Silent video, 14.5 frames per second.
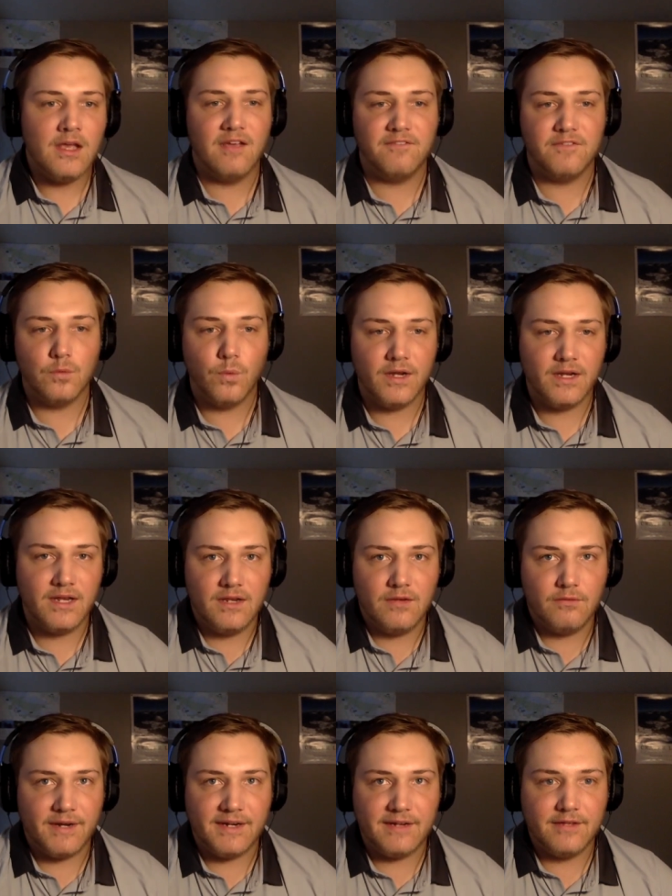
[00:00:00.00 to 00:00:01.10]
If you win it in
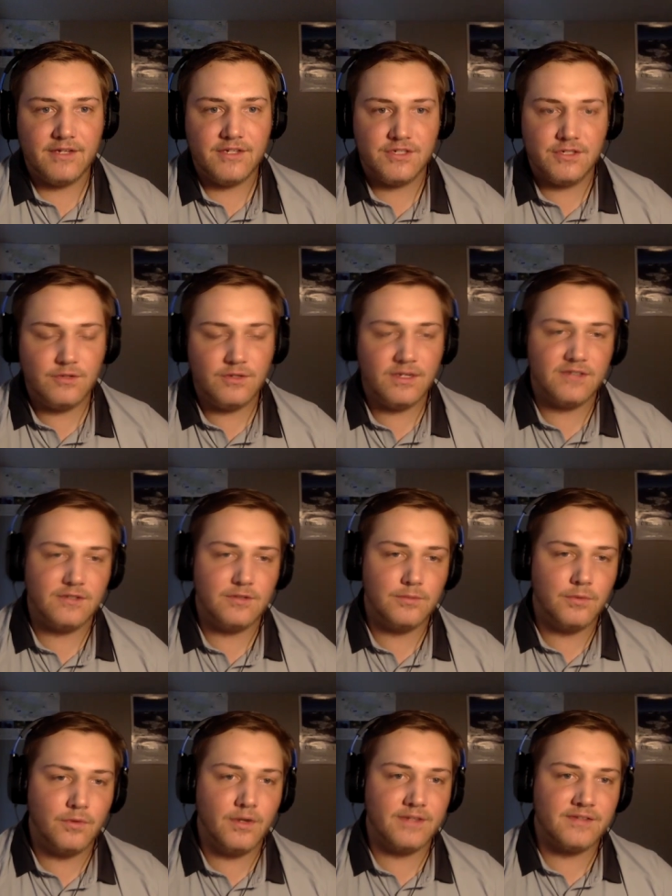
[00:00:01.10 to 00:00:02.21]
regulation, you get 2
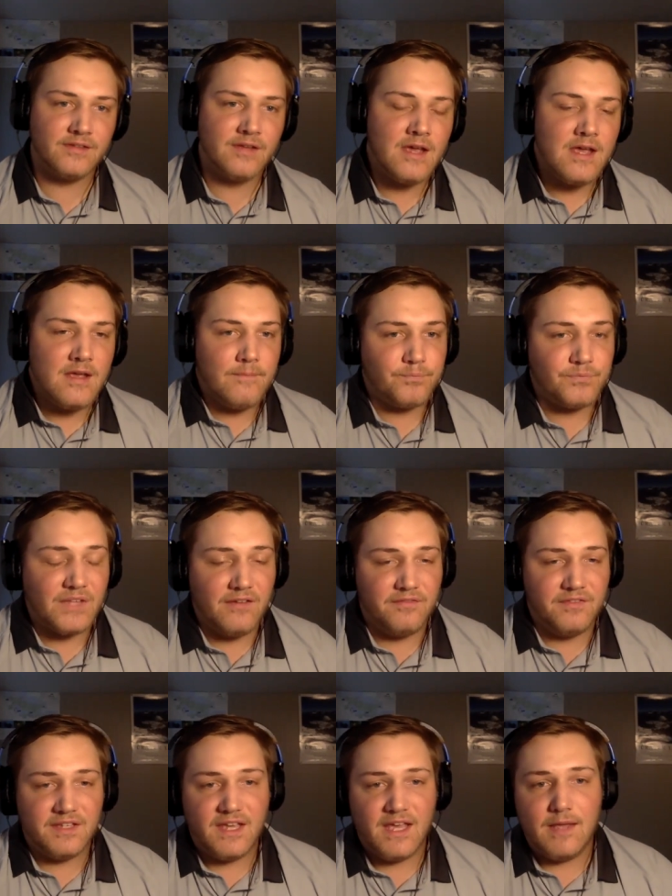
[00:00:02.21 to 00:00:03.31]
points.
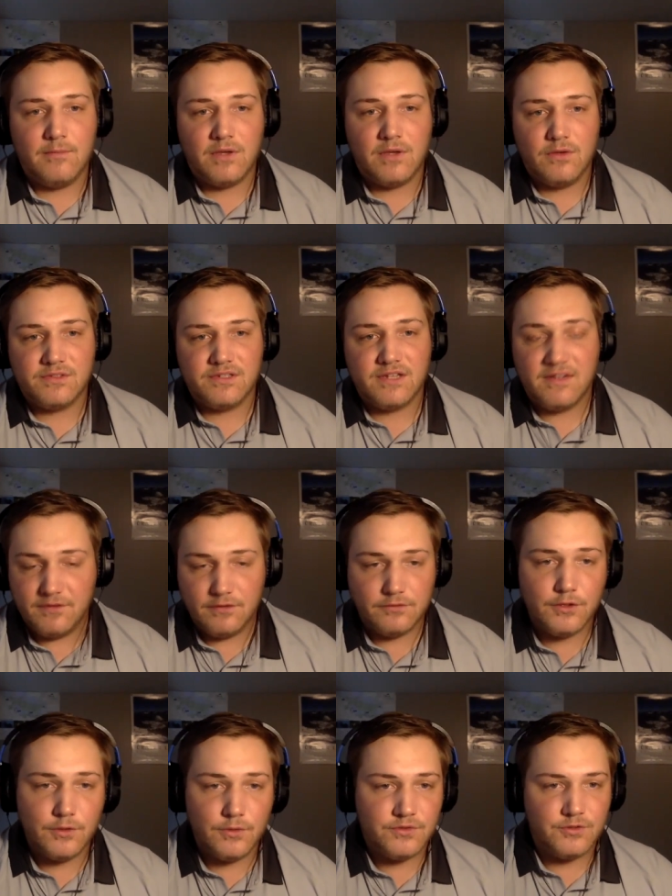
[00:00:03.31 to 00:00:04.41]
If you
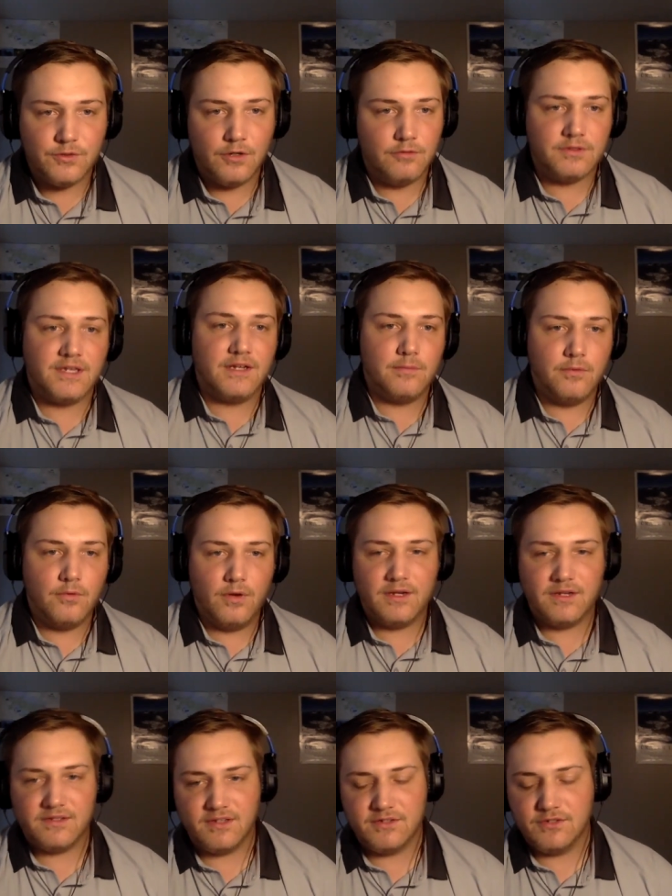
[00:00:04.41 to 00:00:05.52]
lose, you don't get a point,
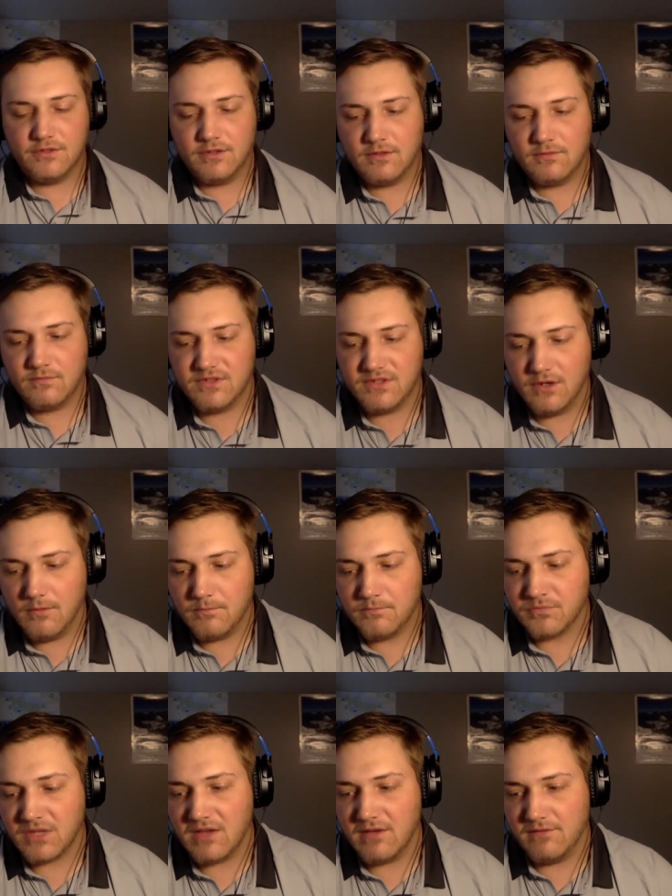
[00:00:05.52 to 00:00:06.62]
essentially. So
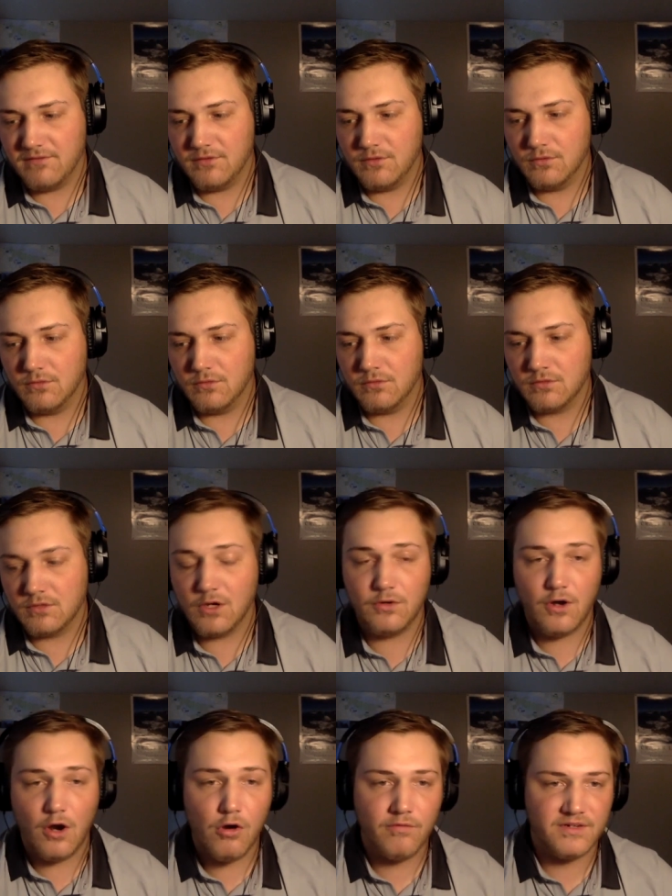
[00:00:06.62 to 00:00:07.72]
if you go
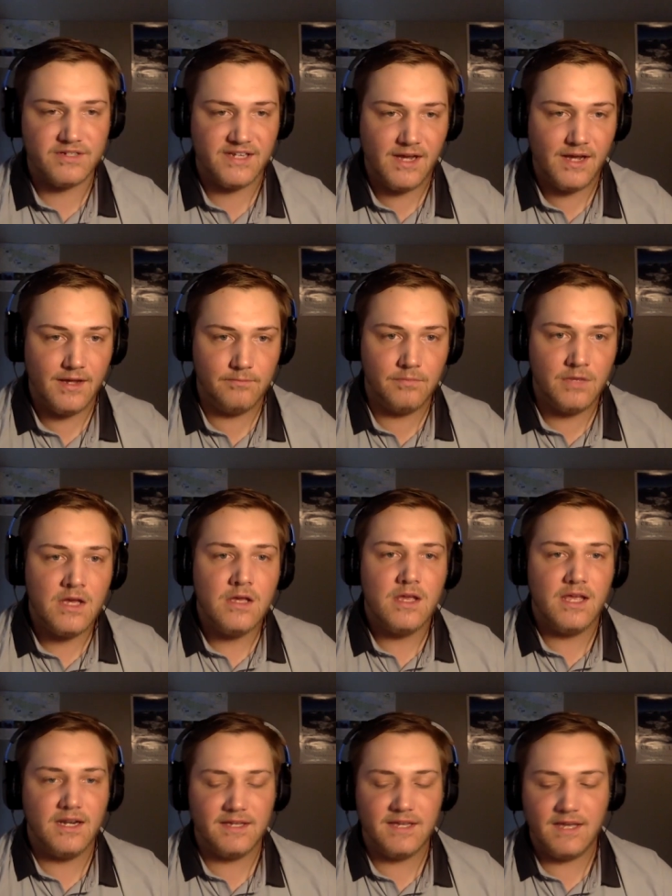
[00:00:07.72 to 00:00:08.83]
to overtime
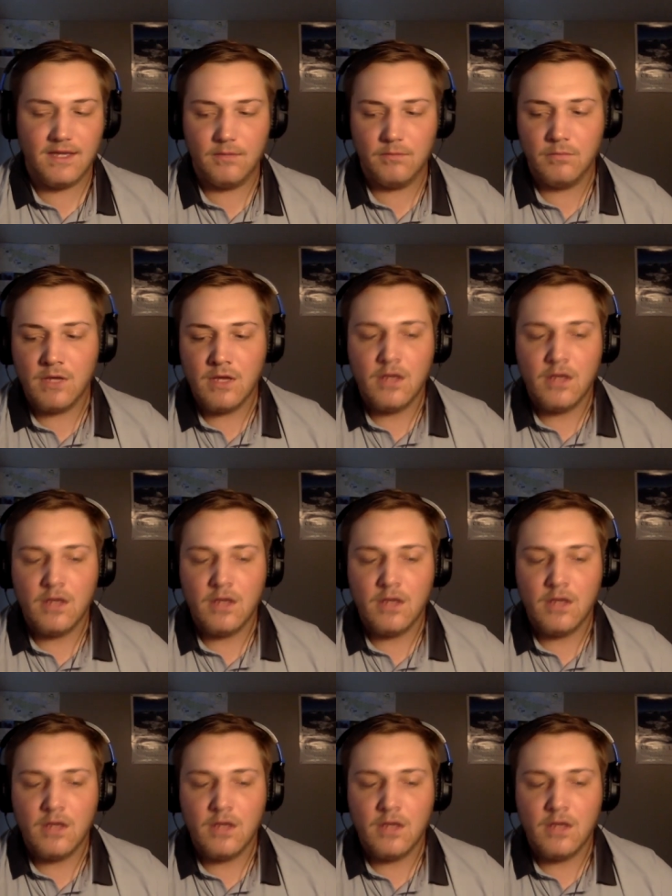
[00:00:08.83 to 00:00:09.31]
in a game,